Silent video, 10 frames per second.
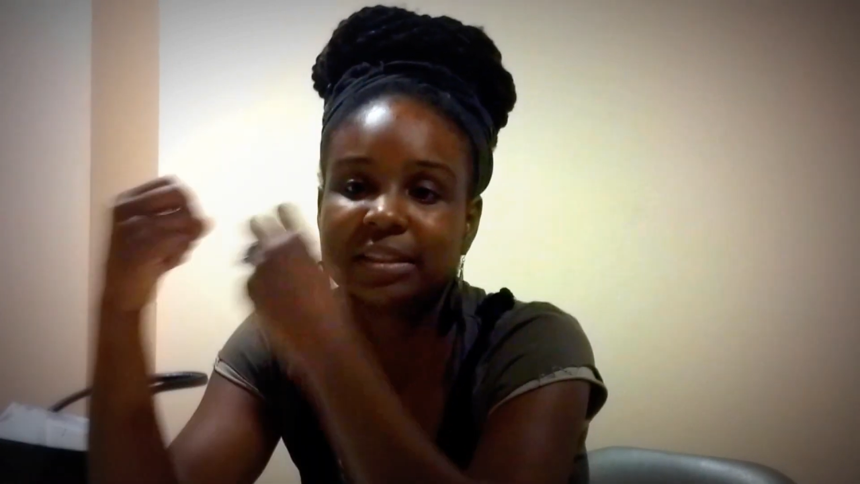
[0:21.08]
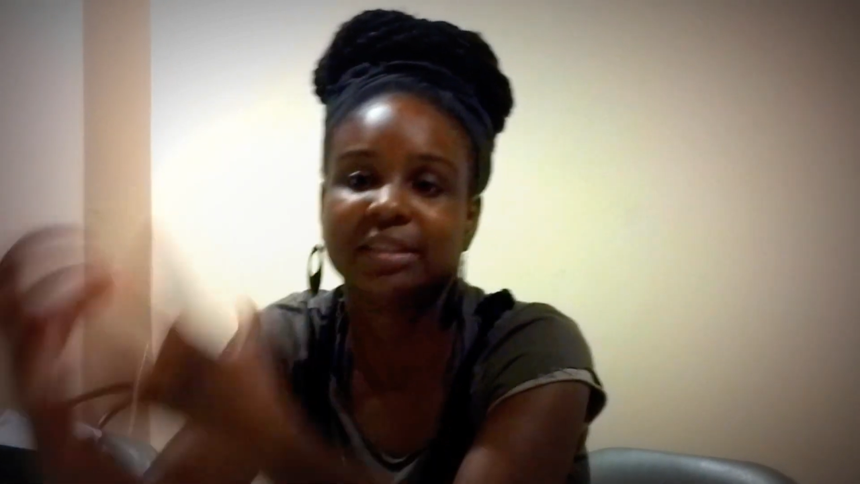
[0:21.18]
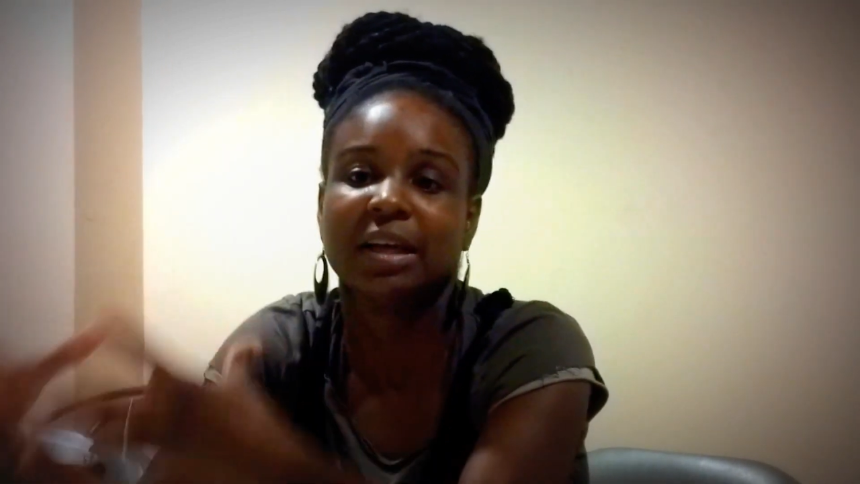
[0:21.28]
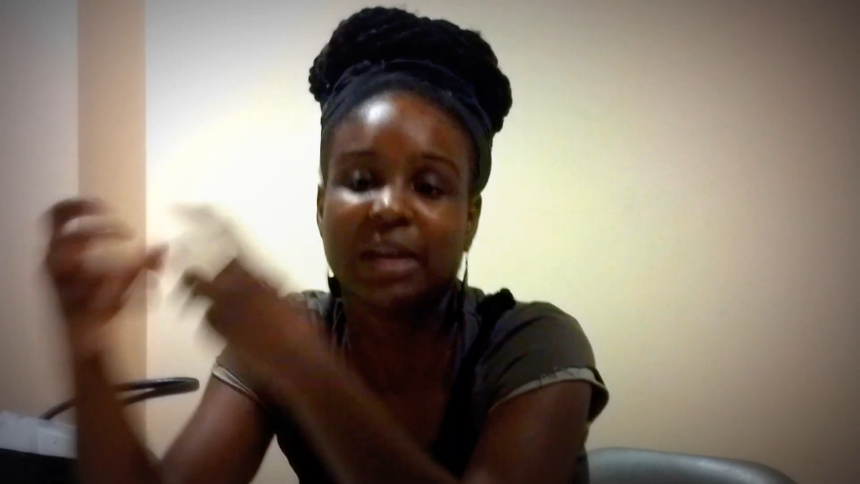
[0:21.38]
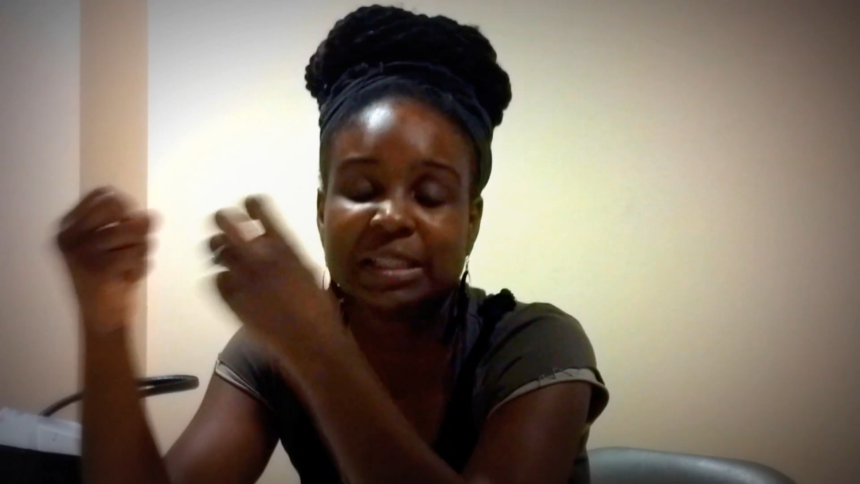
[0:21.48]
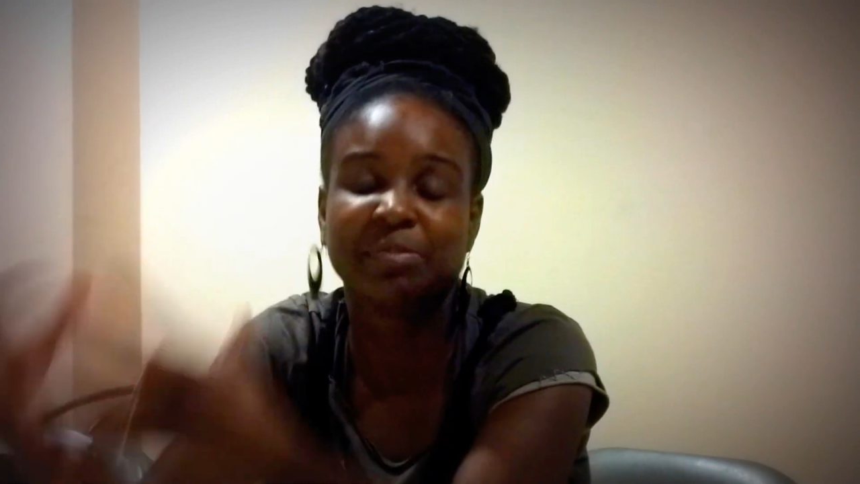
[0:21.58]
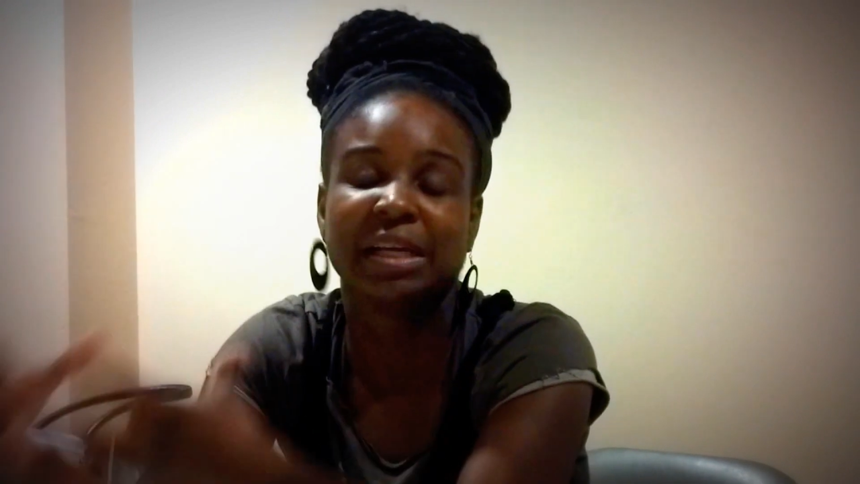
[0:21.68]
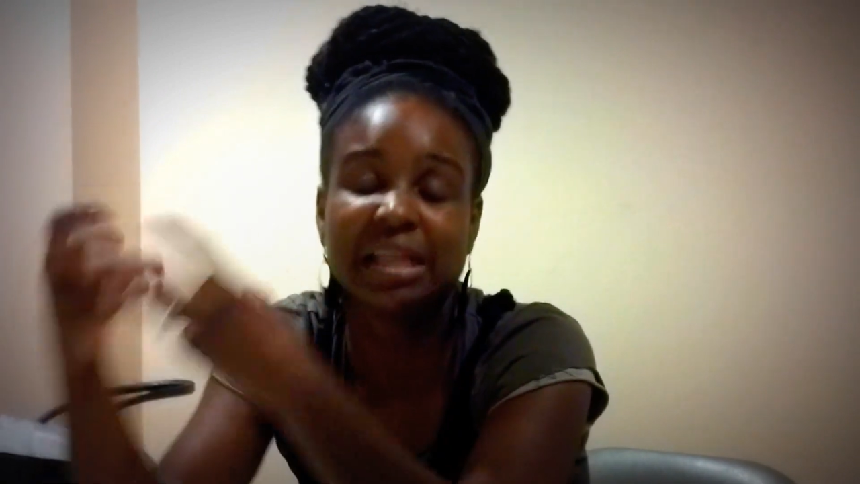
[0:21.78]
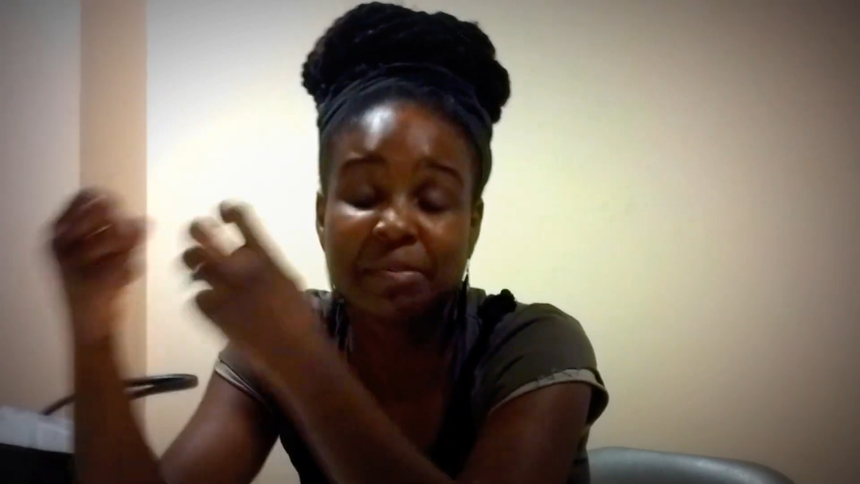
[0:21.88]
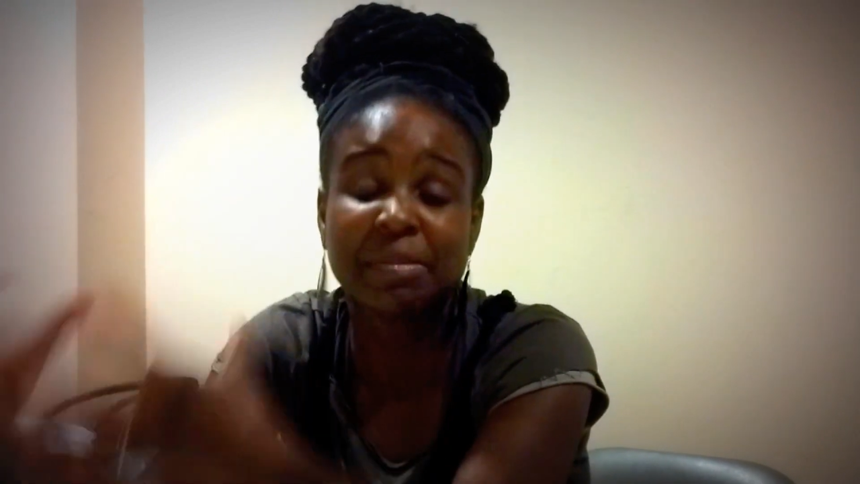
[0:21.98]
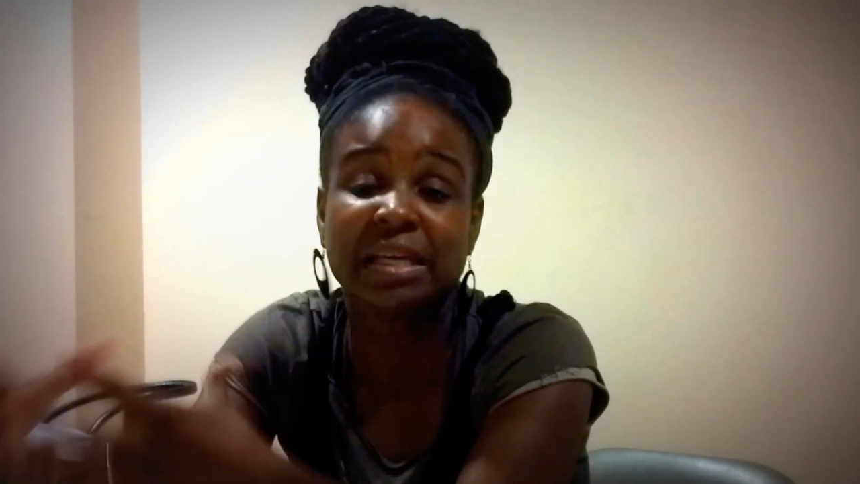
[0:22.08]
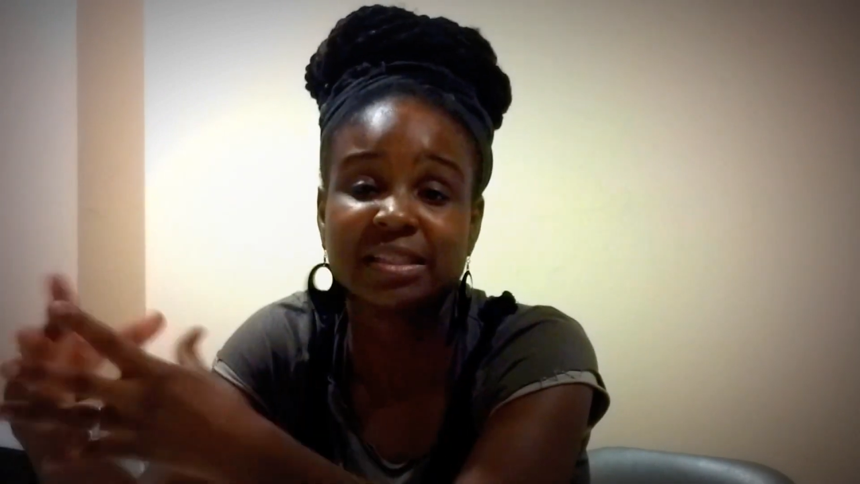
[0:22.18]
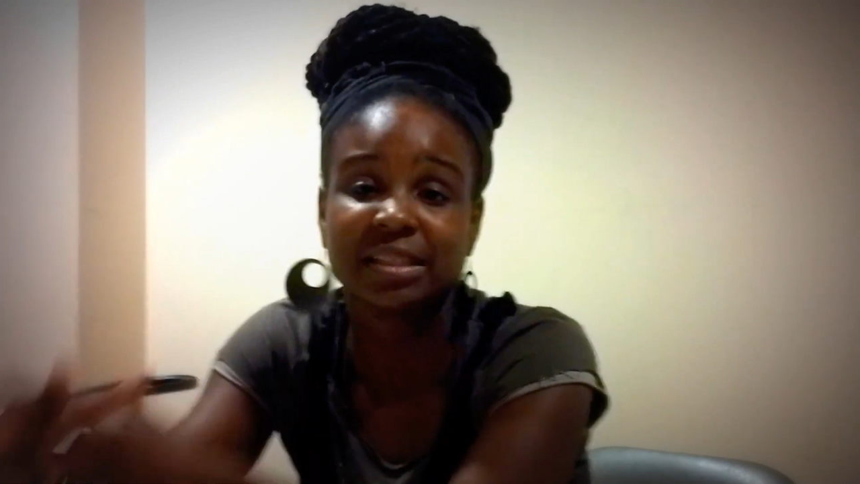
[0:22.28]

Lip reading: you know, it's been in me